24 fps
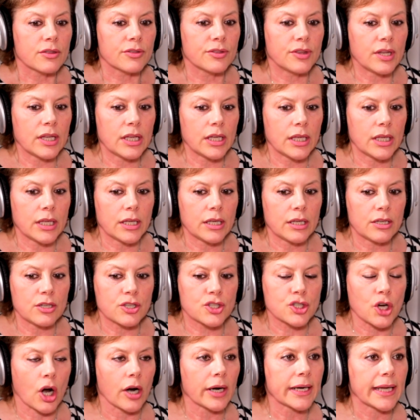The
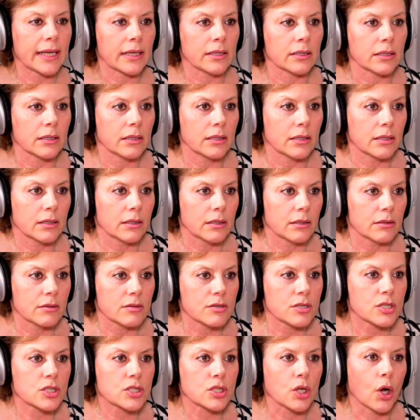jargon,
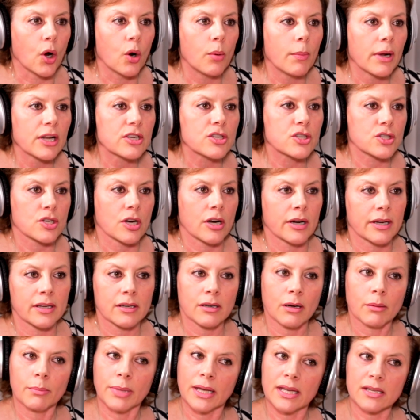so much jargon
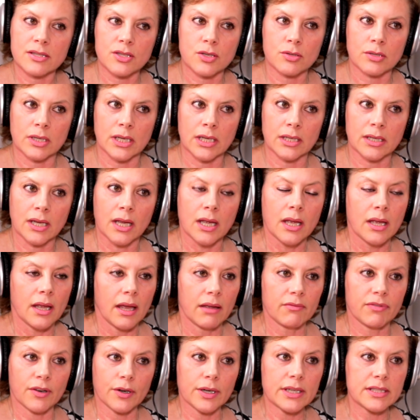on Bay Street,
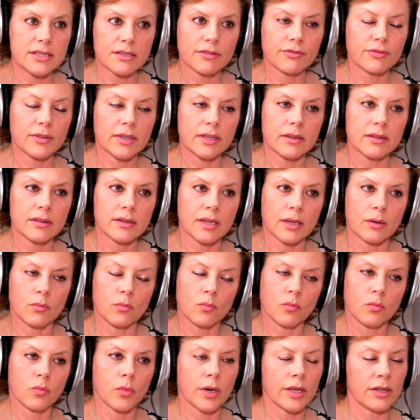very different
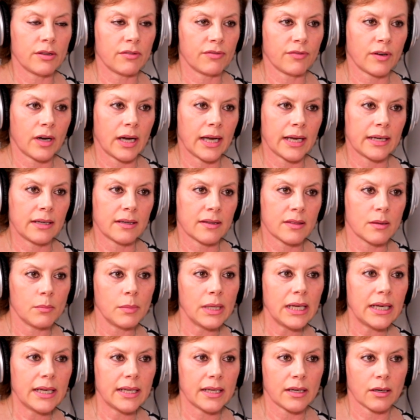than what you find in the
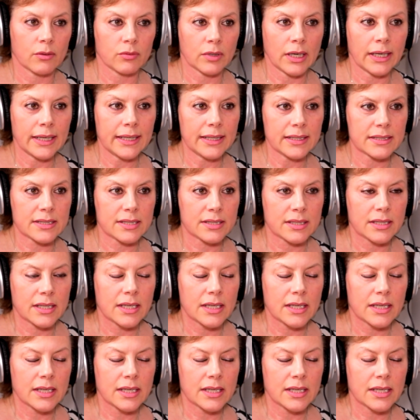media, right?